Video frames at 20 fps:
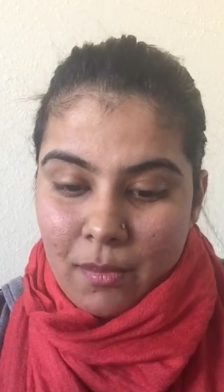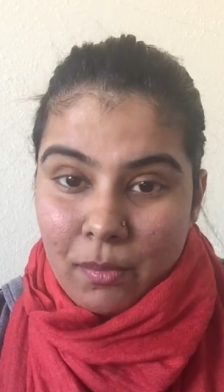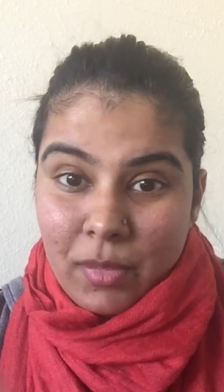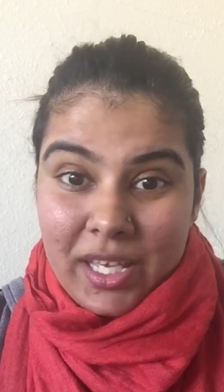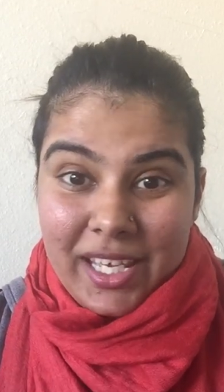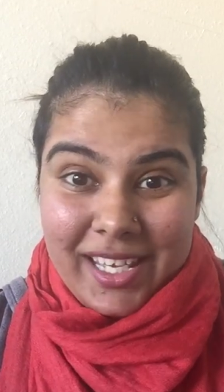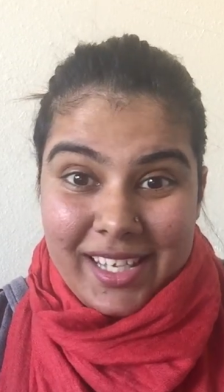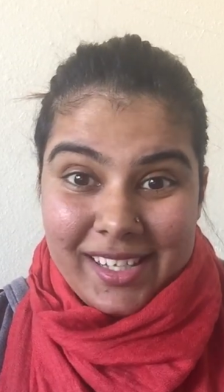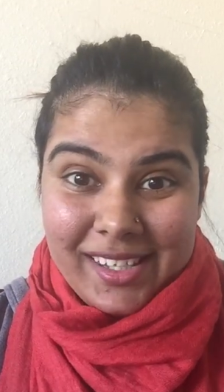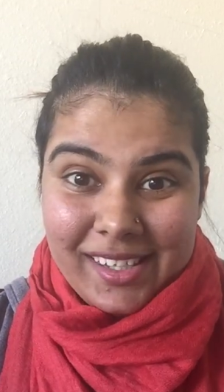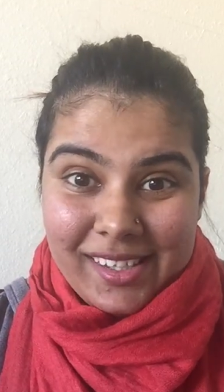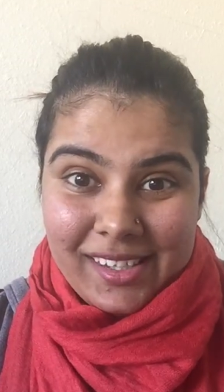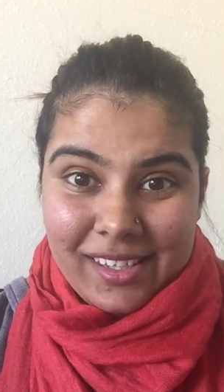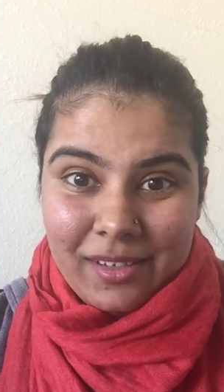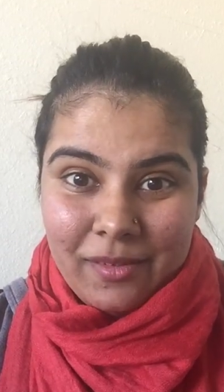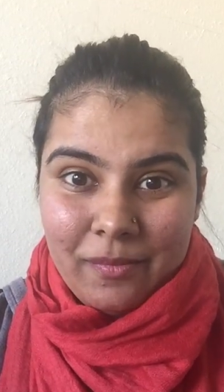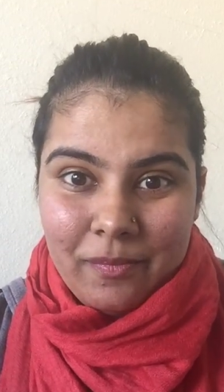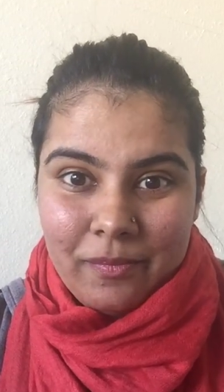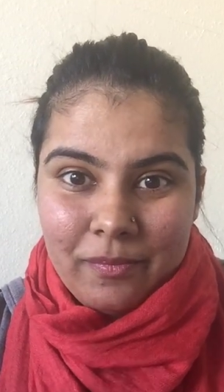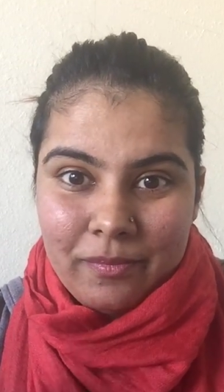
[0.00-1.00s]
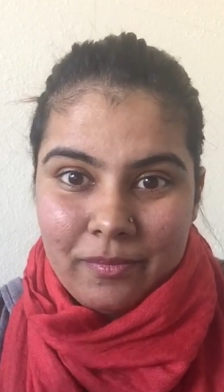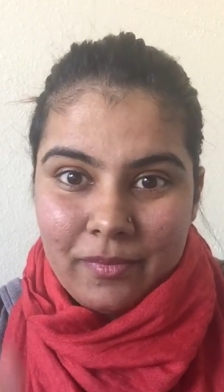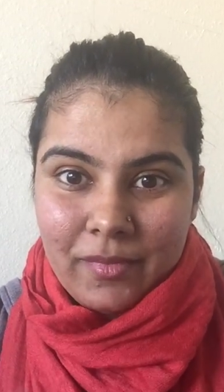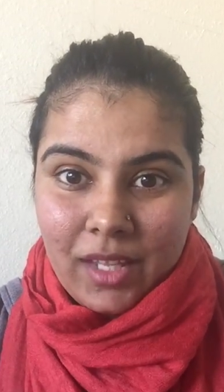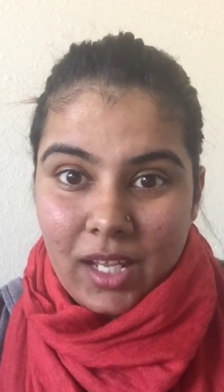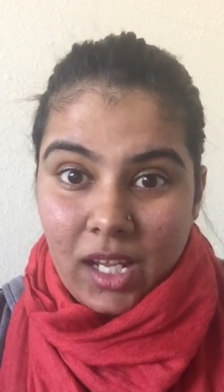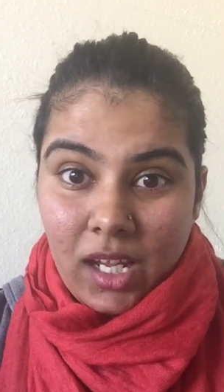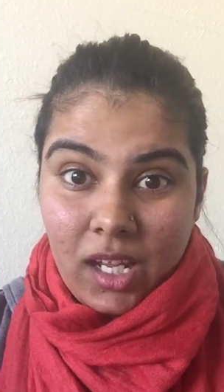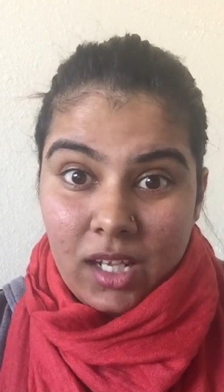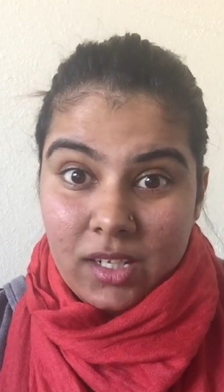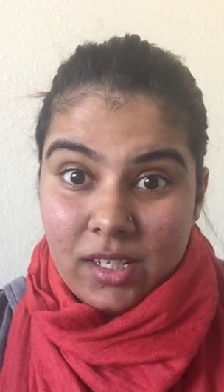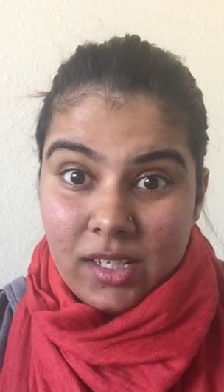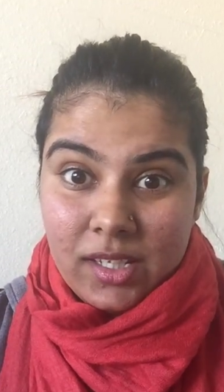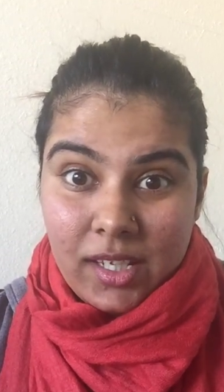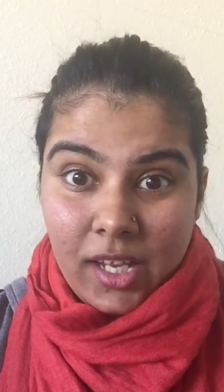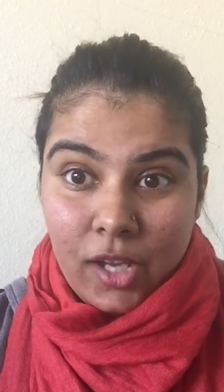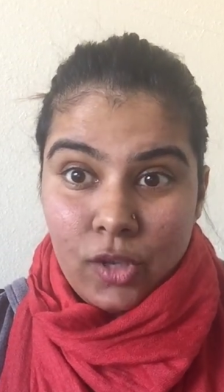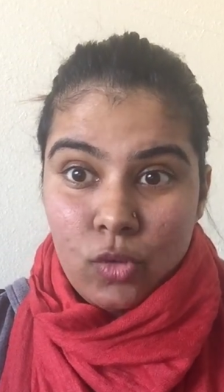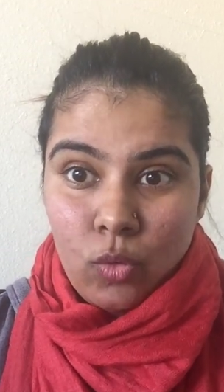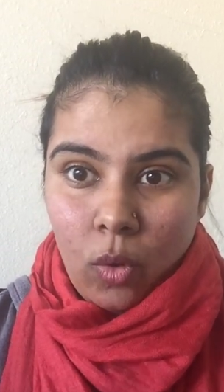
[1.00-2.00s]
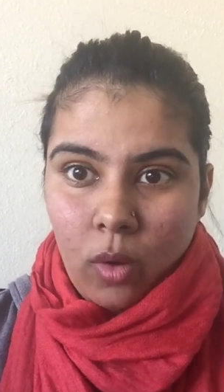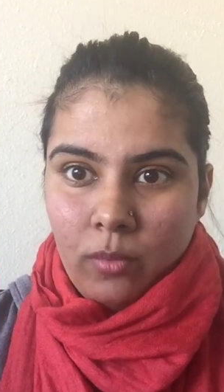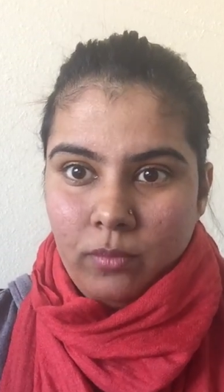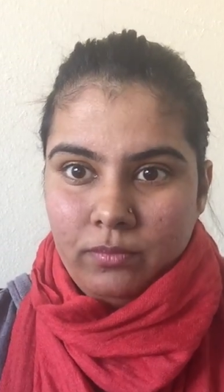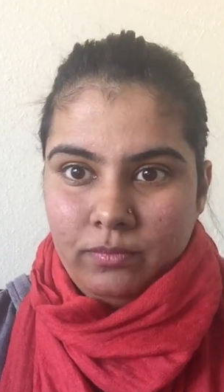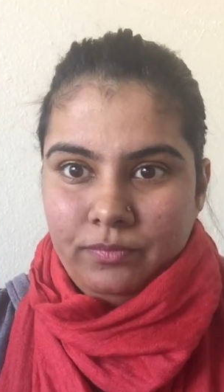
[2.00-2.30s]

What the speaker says: peace, and schedule.